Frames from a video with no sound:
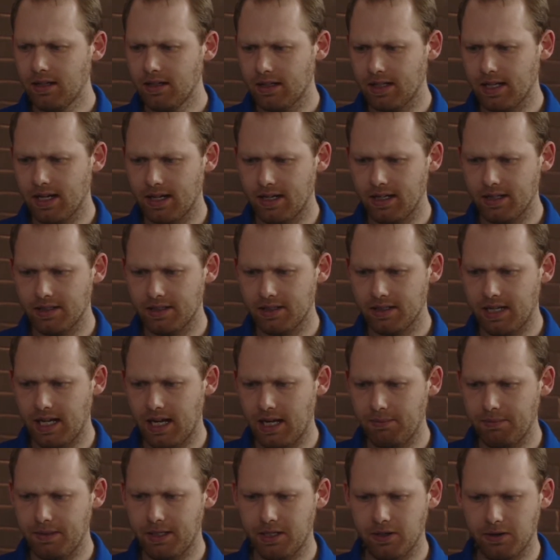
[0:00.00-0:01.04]
get his
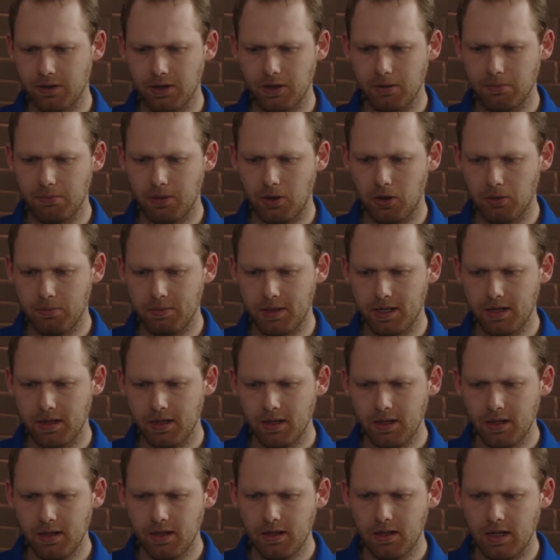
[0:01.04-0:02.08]
name here in a moment,
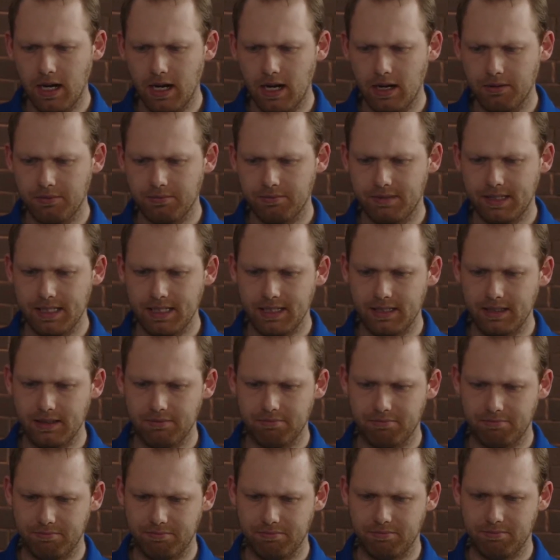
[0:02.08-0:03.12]
the
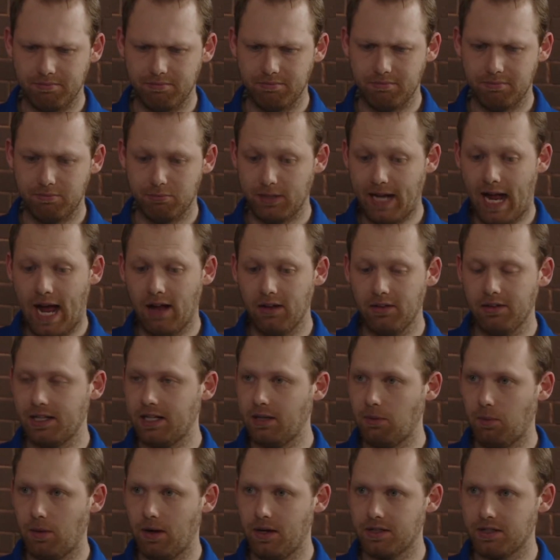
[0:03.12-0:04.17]
reality
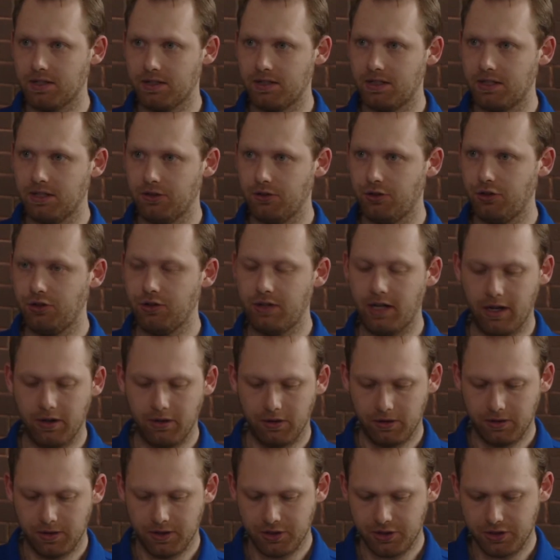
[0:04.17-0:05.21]
was until
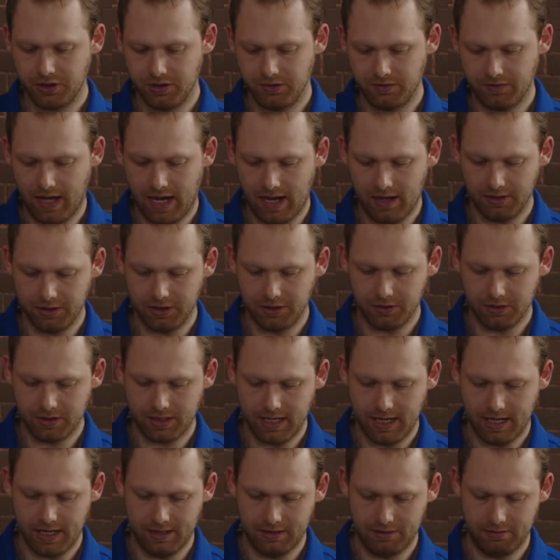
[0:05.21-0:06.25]
Judeo-Christian values
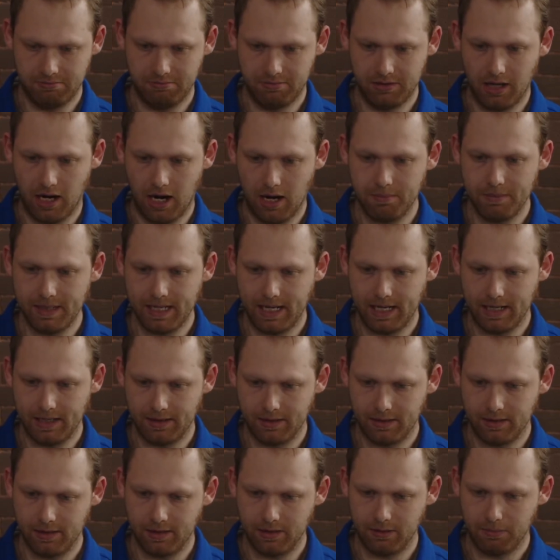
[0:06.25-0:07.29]
had
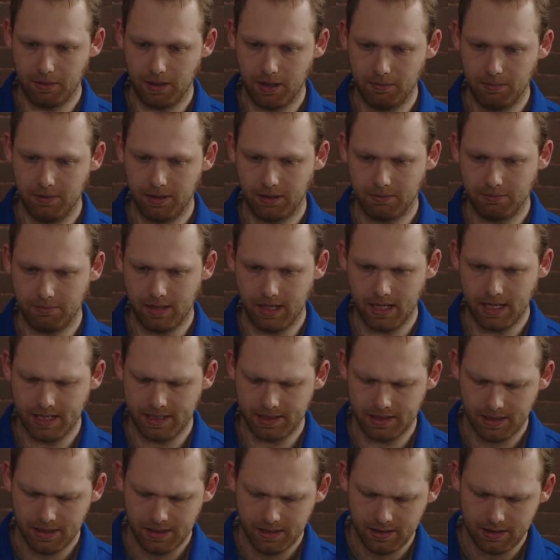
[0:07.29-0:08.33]
dominated the public
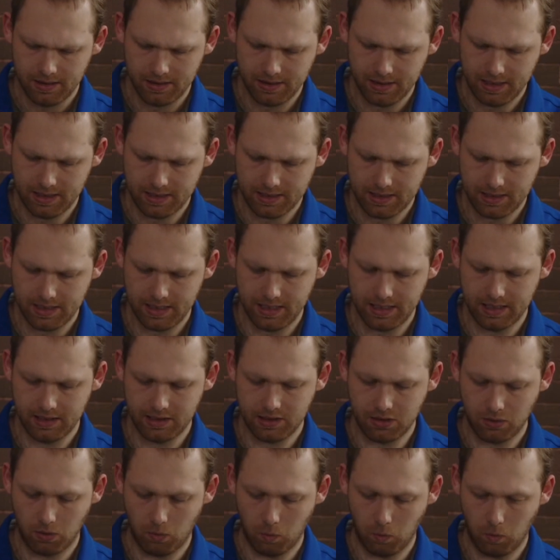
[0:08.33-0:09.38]
mind, these
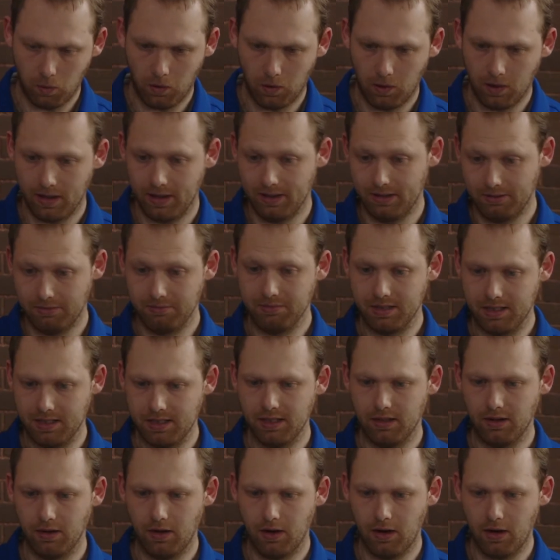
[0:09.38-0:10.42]
things were and
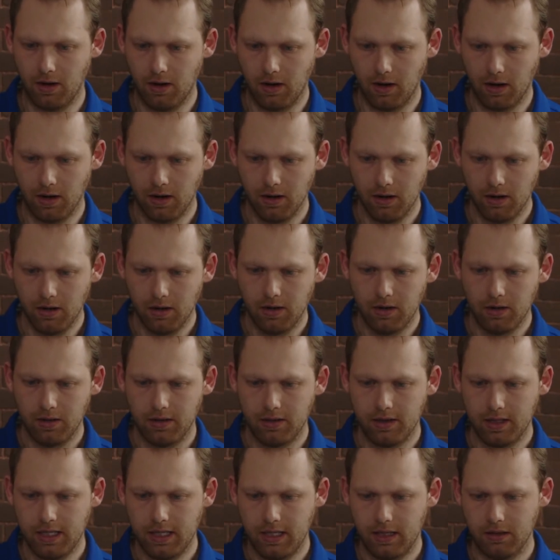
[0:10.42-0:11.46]
still are
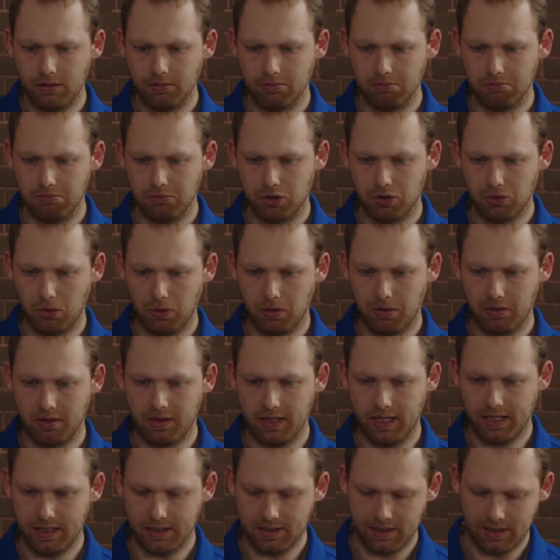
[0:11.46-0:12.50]
the sort of
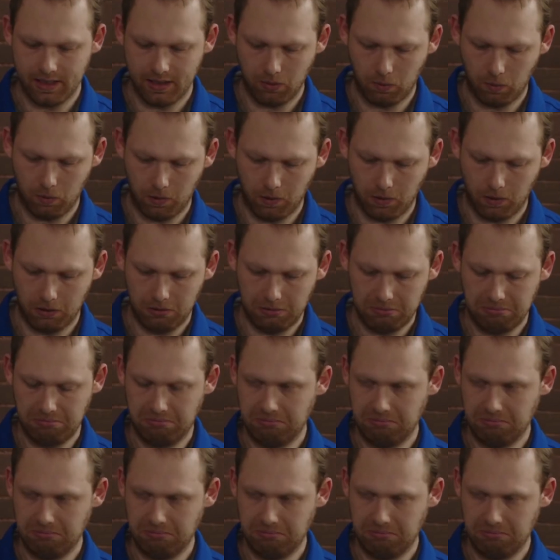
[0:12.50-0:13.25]
things that were